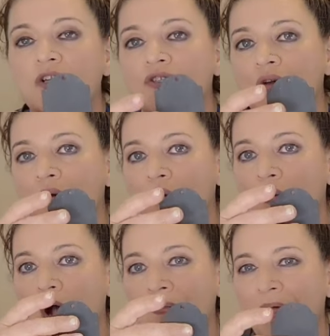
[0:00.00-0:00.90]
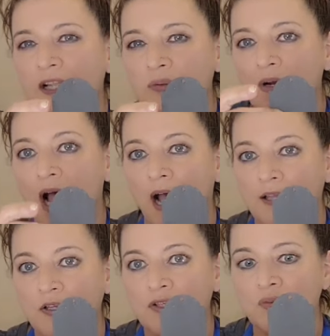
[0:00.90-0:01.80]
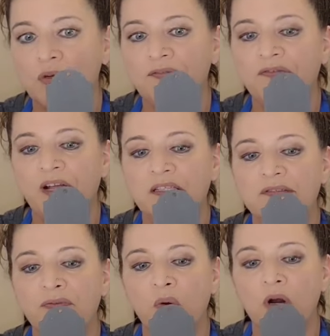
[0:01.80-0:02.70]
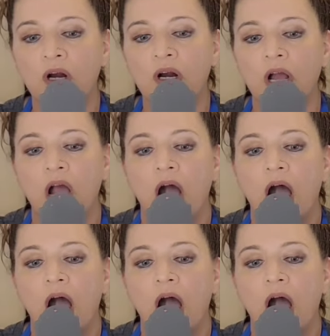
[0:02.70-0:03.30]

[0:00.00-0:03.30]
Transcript: So that's what I use wood fence for.